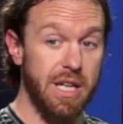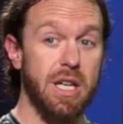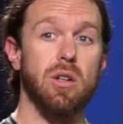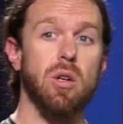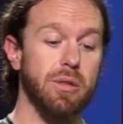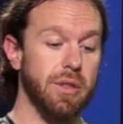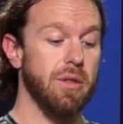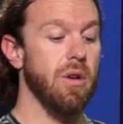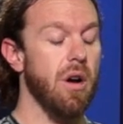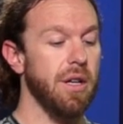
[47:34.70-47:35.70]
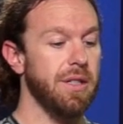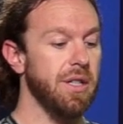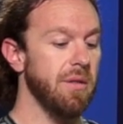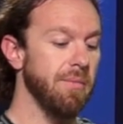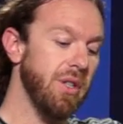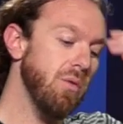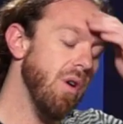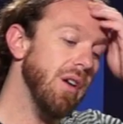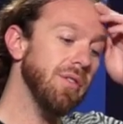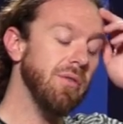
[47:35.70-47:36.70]
in or know what to do to audition. But you
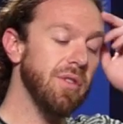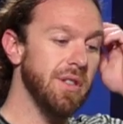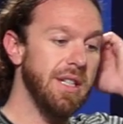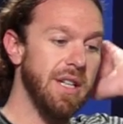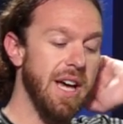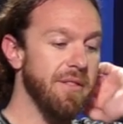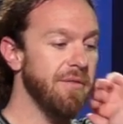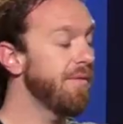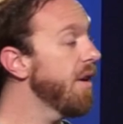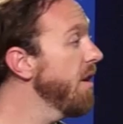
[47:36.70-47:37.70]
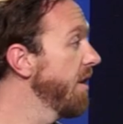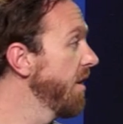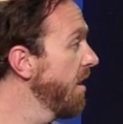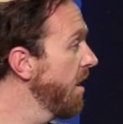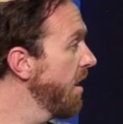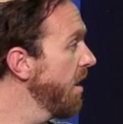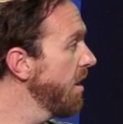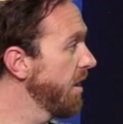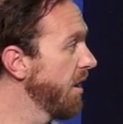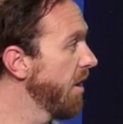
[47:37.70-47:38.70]
also just need to have fun. Mm -hmm.
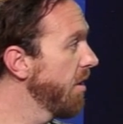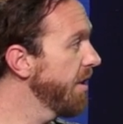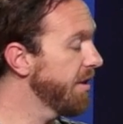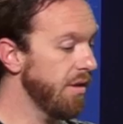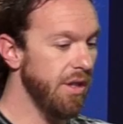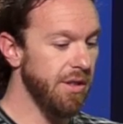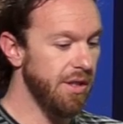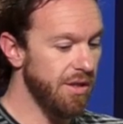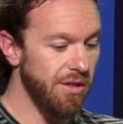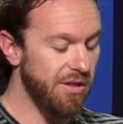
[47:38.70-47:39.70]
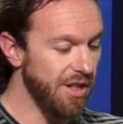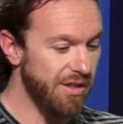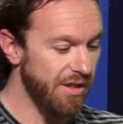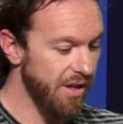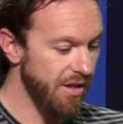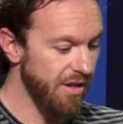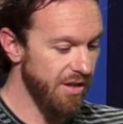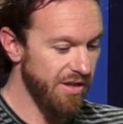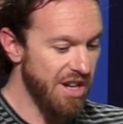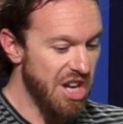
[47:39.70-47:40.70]
You know, this this isn't just a, uh,
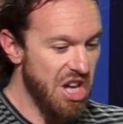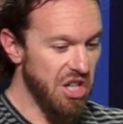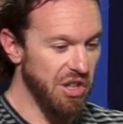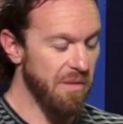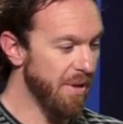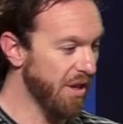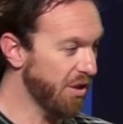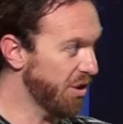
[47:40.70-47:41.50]
uh, an Olympic